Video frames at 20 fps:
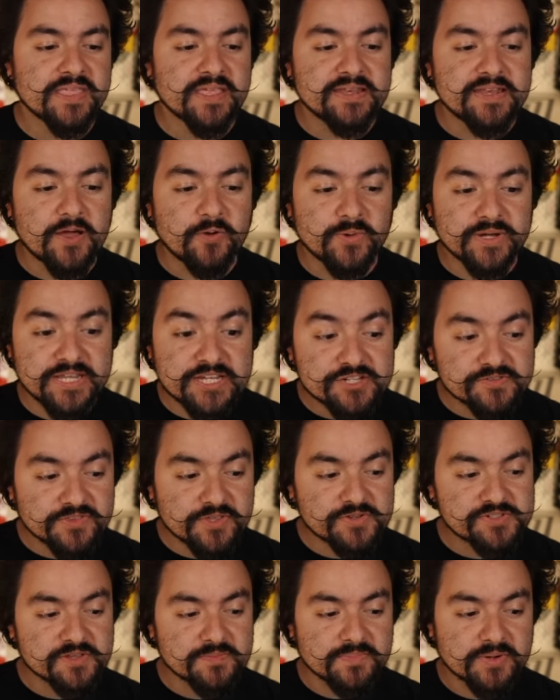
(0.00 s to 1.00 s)
Now, when each of
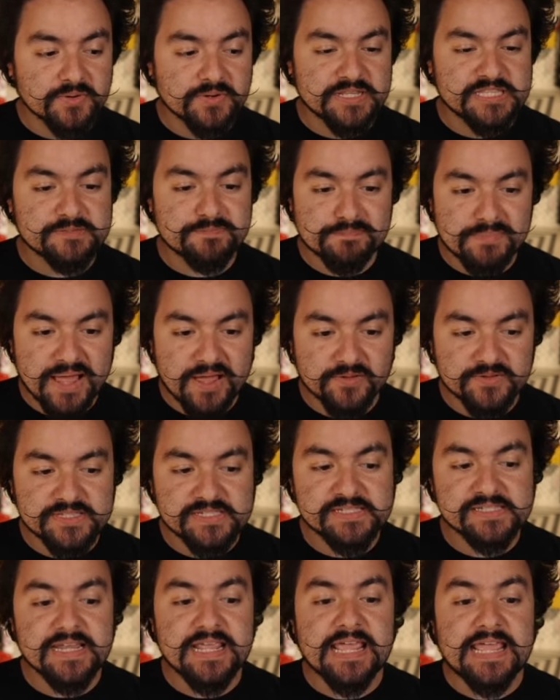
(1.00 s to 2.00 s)
those components
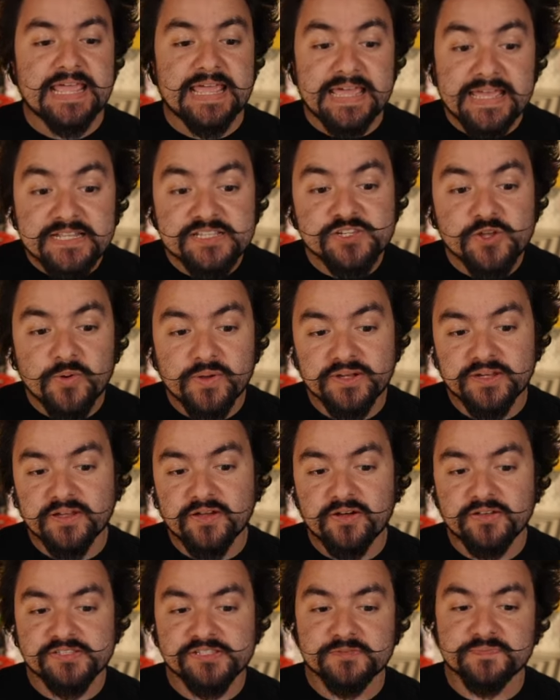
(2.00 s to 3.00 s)
mounts, it's going to
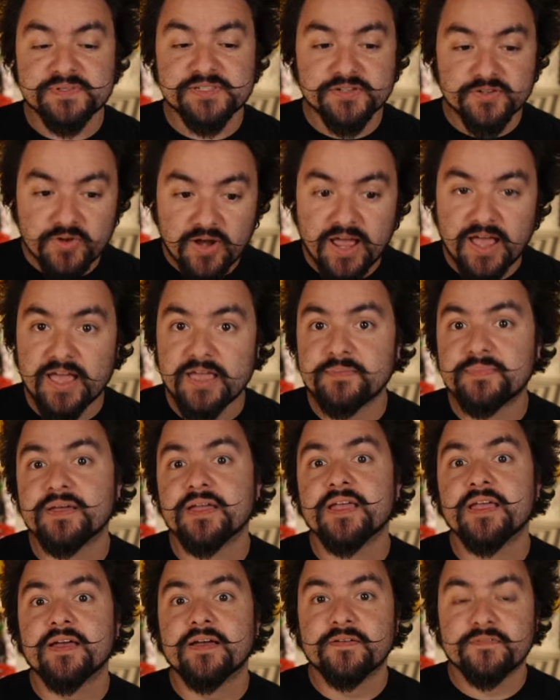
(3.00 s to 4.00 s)
call subscribe
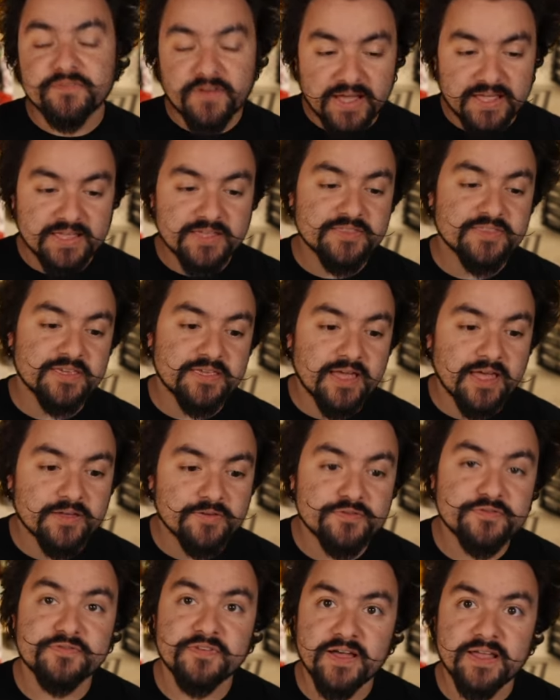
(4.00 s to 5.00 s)
via the
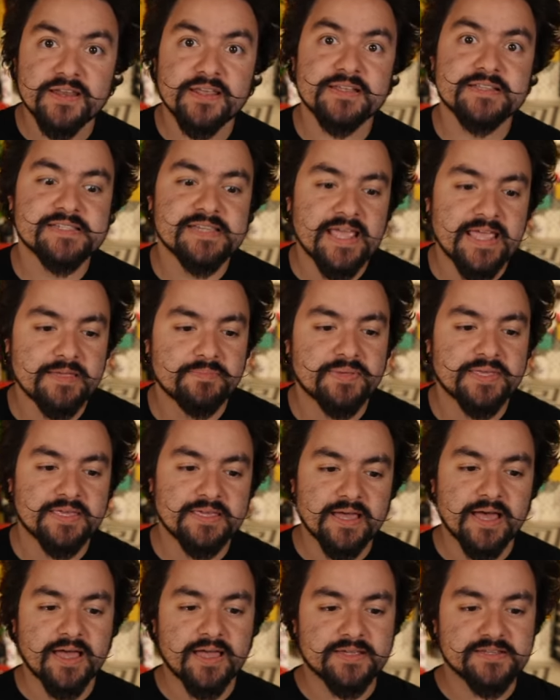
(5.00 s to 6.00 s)
Yahoo Finance
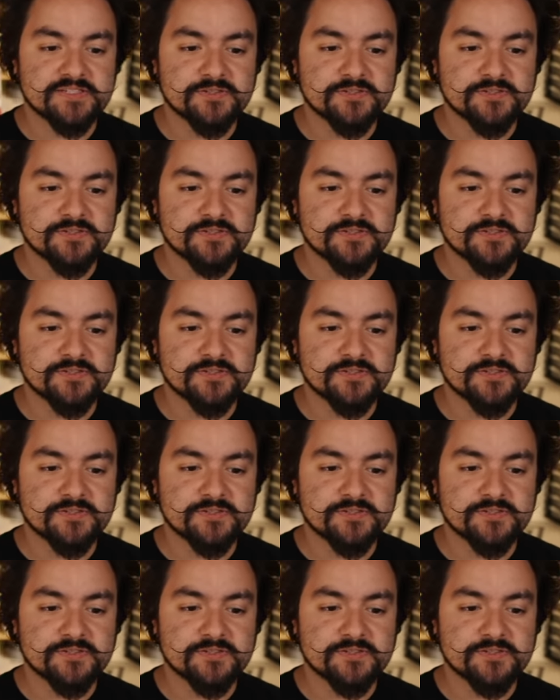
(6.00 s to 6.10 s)
API.